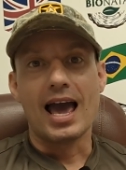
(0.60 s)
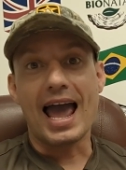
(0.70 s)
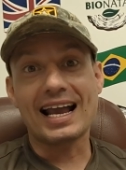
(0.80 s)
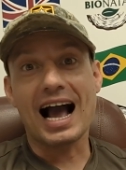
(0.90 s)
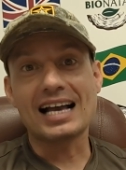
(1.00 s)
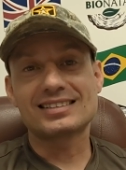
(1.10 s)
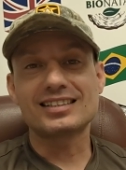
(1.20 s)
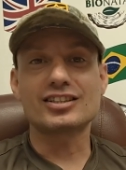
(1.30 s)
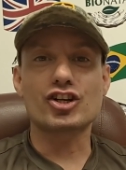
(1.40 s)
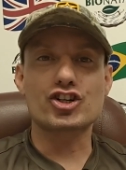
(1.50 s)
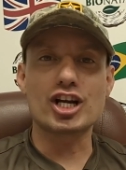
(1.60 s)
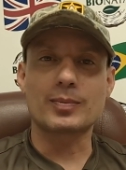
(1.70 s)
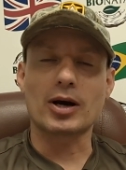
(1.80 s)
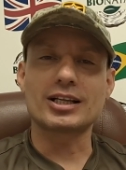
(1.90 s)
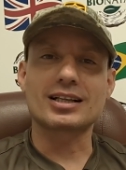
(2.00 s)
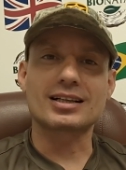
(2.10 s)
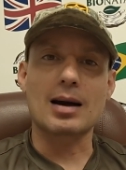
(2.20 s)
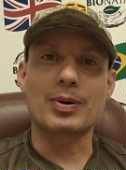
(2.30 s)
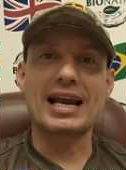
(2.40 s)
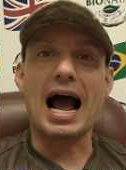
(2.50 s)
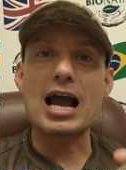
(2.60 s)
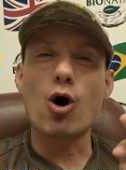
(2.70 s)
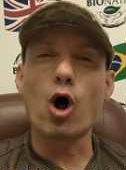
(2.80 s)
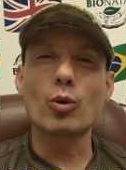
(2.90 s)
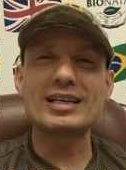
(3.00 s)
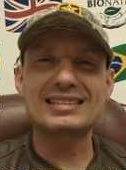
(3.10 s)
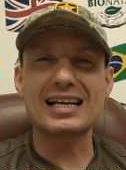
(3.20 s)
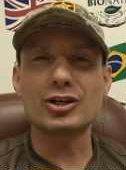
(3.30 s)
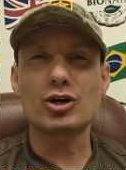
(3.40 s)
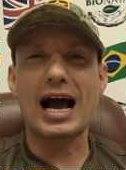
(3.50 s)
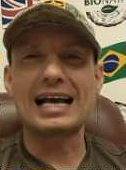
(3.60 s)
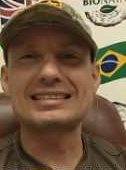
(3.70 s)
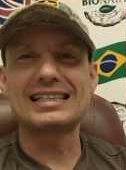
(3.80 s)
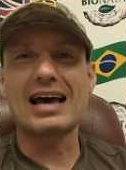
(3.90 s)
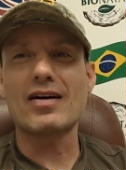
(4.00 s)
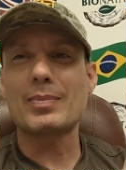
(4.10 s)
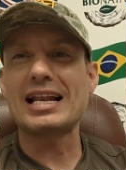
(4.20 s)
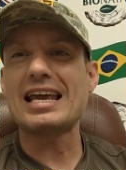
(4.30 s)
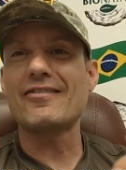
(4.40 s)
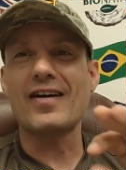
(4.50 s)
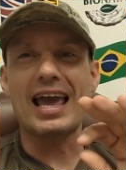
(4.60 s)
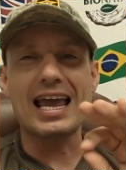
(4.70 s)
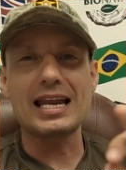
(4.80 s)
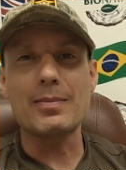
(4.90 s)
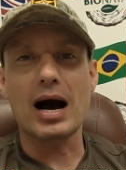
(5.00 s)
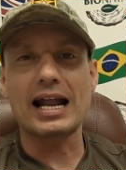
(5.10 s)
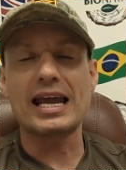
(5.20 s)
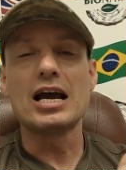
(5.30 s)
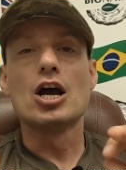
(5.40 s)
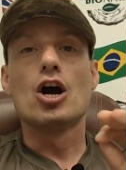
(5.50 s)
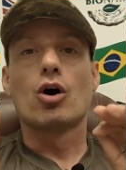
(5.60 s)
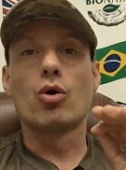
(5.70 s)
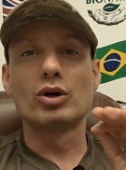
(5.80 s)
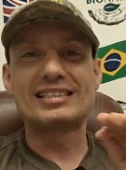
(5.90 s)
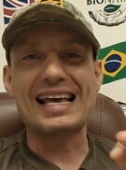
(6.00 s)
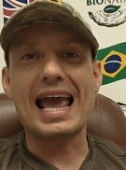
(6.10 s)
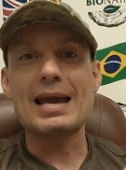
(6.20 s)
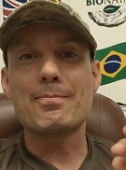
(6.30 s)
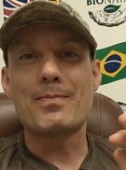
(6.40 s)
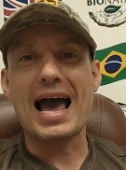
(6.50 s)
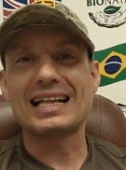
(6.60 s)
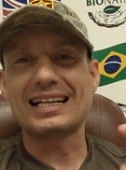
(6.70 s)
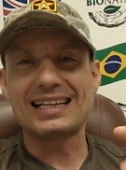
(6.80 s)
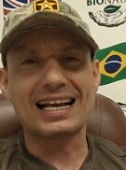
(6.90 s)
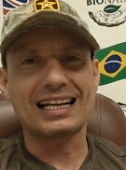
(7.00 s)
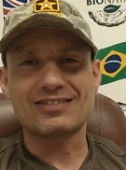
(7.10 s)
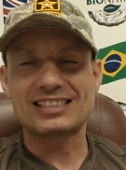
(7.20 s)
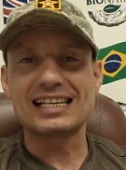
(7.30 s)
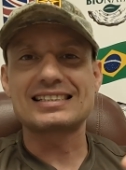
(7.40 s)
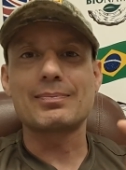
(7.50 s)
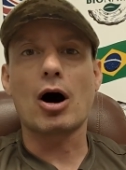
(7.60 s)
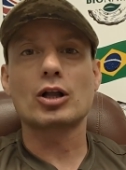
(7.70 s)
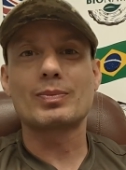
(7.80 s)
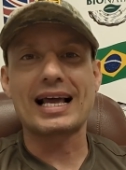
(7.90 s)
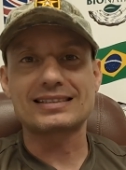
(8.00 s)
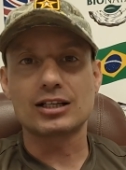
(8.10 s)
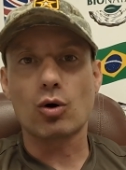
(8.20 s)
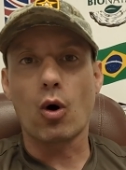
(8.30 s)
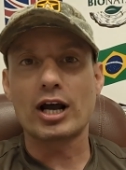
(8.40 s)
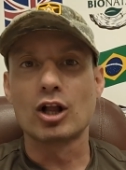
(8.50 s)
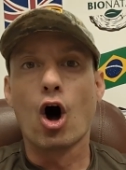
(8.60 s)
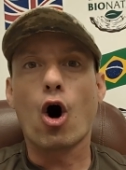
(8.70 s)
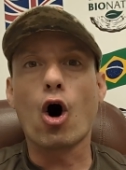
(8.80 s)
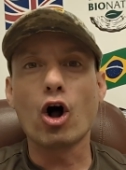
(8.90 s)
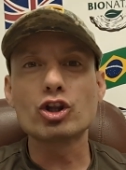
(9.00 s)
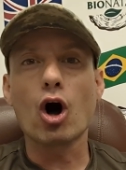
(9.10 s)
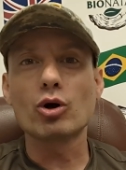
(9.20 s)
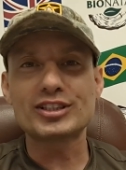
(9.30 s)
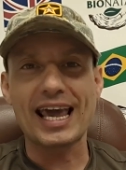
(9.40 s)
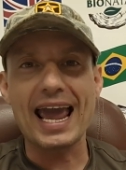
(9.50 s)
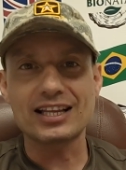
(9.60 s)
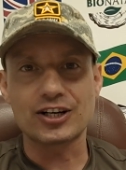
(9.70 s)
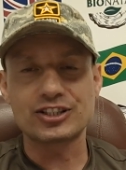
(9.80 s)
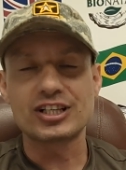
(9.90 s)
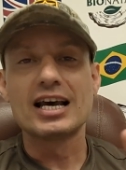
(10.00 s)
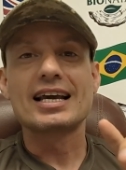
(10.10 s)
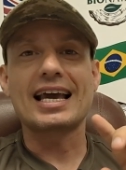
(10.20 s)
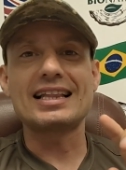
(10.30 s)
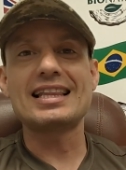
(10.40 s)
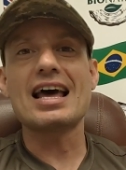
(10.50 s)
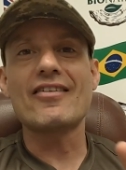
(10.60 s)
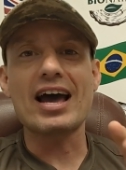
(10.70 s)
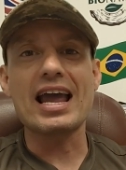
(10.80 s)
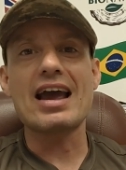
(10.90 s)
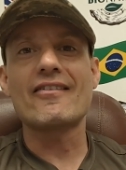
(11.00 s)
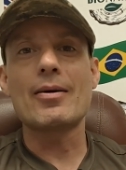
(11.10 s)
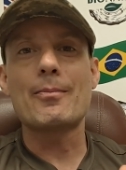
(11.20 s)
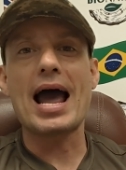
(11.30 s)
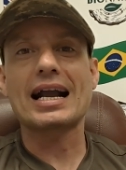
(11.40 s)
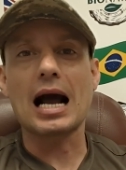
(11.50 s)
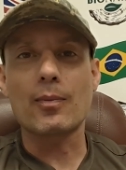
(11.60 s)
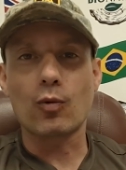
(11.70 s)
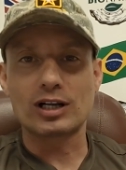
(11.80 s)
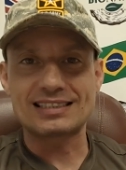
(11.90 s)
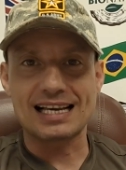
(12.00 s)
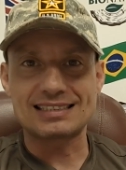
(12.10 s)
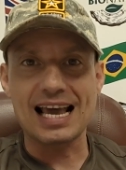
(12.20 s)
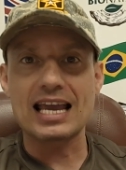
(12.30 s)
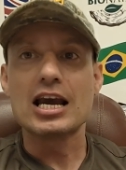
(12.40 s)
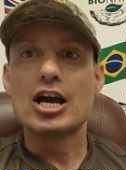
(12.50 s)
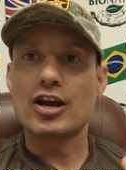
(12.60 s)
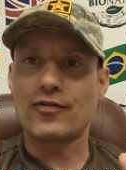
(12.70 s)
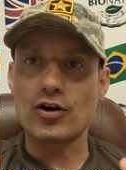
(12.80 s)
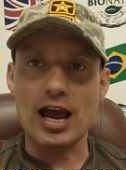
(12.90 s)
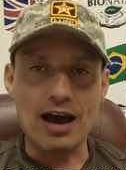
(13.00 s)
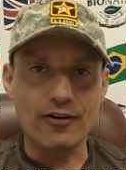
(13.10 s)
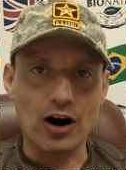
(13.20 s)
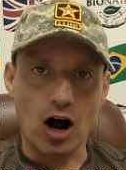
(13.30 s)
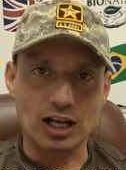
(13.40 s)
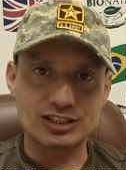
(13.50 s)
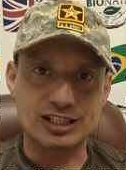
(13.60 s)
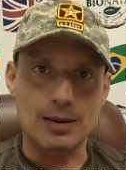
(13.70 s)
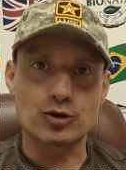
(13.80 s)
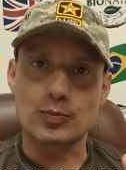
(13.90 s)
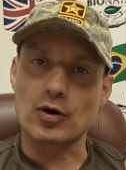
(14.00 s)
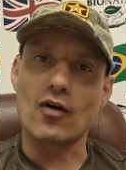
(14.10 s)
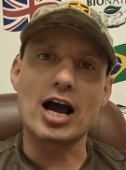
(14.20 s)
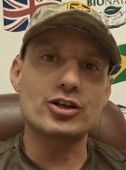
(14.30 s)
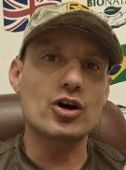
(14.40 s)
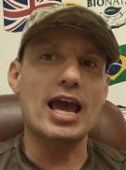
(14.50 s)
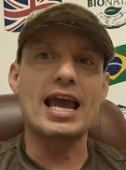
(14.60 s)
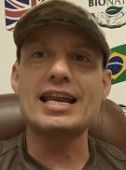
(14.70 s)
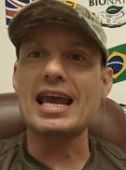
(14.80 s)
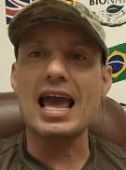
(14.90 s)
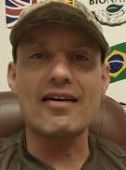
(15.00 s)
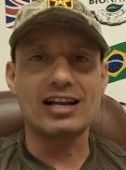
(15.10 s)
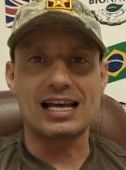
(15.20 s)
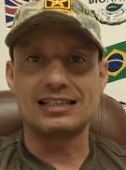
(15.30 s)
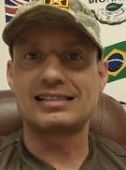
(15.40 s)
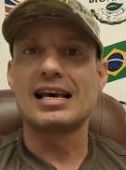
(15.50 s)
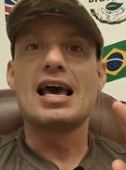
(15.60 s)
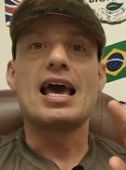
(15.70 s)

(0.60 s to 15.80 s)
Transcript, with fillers: Hey guys, this is Rashid by Natal Company. I always tell you guys, never believe anybody who say bad and negative things about black seed oil. All those haters can never ever back up what they say. If you ever ask them to provide you any evidence,